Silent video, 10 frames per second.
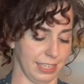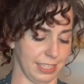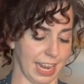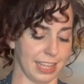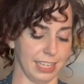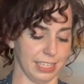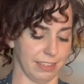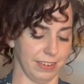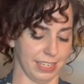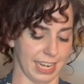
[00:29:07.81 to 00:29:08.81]
I think it's a
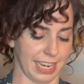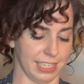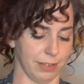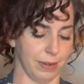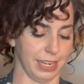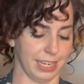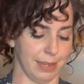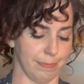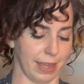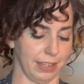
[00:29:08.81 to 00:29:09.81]
fantastic way to
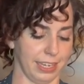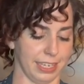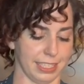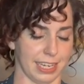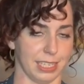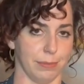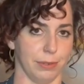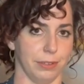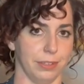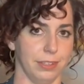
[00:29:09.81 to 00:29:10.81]
keep ballet
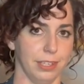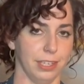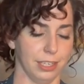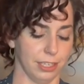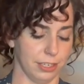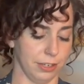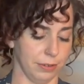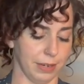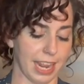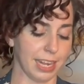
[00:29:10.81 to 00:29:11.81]
accessible
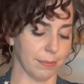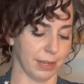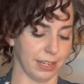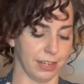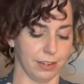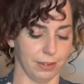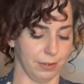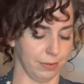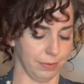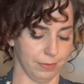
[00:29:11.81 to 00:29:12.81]
to anybody who